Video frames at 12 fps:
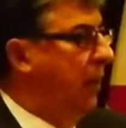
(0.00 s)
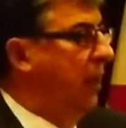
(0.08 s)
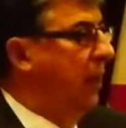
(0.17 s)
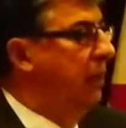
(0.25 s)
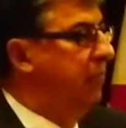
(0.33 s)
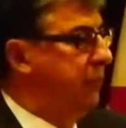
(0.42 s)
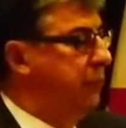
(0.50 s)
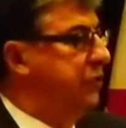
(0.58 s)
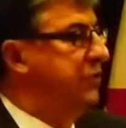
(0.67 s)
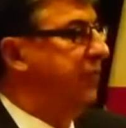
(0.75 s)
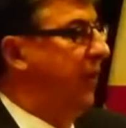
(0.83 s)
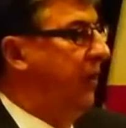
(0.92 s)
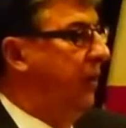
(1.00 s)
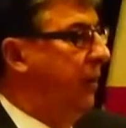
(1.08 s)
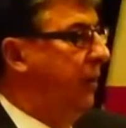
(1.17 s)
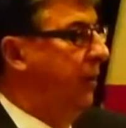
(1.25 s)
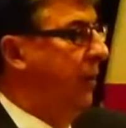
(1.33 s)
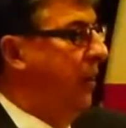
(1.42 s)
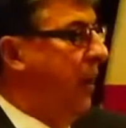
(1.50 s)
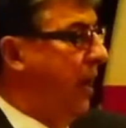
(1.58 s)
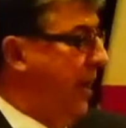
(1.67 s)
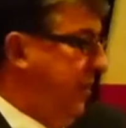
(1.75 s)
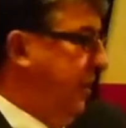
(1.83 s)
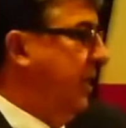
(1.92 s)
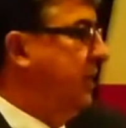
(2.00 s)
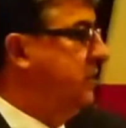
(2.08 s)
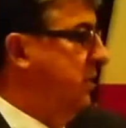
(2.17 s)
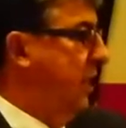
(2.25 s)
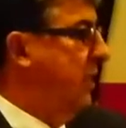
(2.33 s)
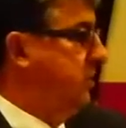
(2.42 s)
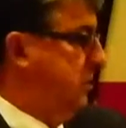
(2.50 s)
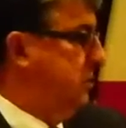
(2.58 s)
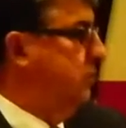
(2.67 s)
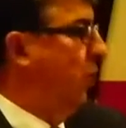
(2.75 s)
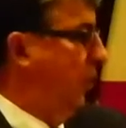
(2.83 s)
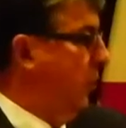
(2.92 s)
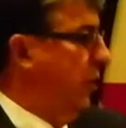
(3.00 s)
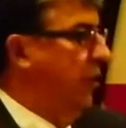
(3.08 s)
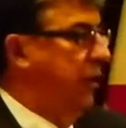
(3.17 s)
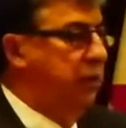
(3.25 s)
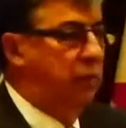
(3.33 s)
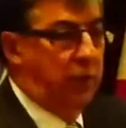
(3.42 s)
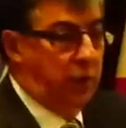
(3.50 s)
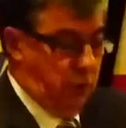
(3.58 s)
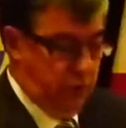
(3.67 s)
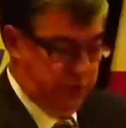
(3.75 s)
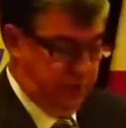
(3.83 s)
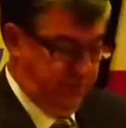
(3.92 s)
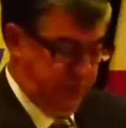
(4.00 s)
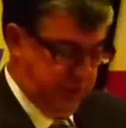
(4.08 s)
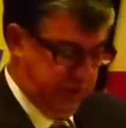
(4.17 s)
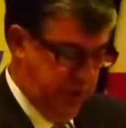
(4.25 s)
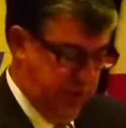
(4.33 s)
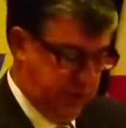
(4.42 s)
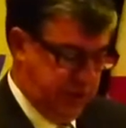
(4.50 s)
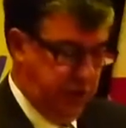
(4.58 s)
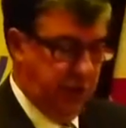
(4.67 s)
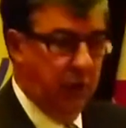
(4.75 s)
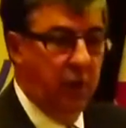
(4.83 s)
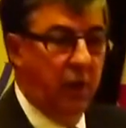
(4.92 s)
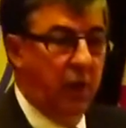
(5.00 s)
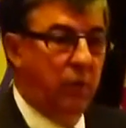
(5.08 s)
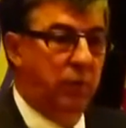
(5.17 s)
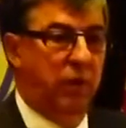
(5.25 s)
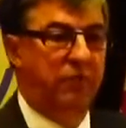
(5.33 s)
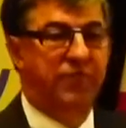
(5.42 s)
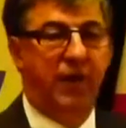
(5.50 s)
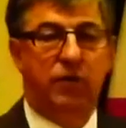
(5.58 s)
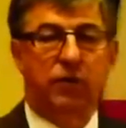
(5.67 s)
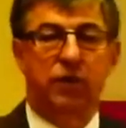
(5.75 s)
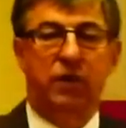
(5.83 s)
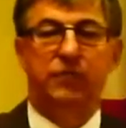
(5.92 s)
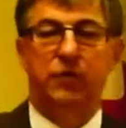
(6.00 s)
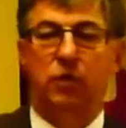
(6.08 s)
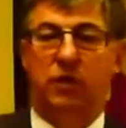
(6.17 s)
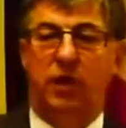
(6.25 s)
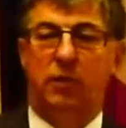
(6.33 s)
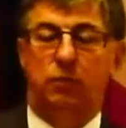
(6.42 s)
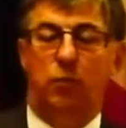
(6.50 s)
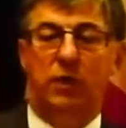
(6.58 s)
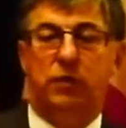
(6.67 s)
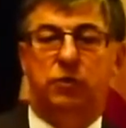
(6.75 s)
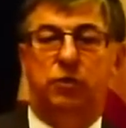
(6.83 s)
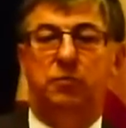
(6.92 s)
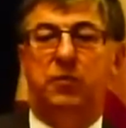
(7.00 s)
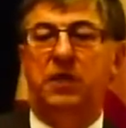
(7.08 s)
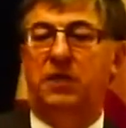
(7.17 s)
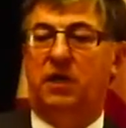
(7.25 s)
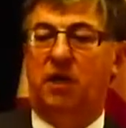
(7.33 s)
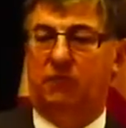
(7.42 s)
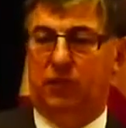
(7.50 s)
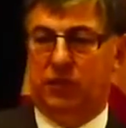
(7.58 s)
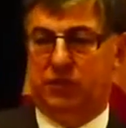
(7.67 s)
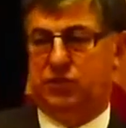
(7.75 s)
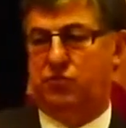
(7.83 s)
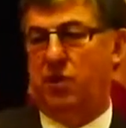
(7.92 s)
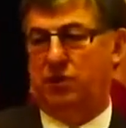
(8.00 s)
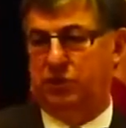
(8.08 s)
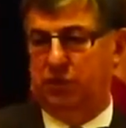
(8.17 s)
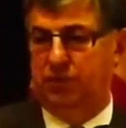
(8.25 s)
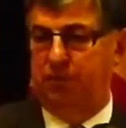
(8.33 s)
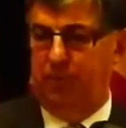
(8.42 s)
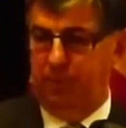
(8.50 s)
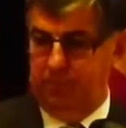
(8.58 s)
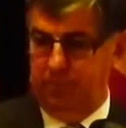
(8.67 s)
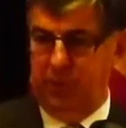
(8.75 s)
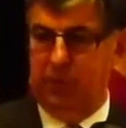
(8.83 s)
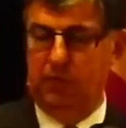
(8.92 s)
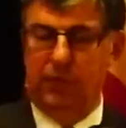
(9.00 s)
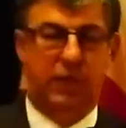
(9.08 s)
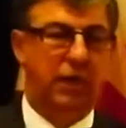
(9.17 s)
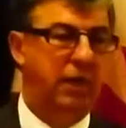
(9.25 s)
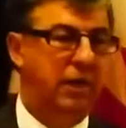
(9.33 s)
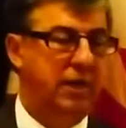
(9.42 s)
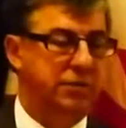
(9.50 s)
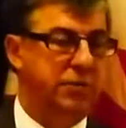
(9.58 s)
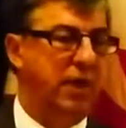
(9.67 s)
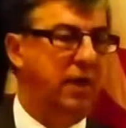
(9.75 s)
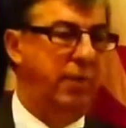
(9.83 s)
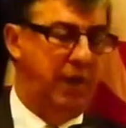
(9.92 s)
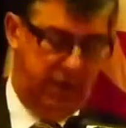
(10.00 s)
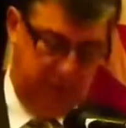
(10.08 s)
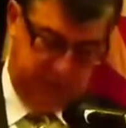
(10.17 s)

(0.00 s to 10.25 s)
in a futures fund. And I think that's what we're going to do. In the course of this next year, we're in fact going to even look at what could be the governance structure. Peter McKinnon has recommended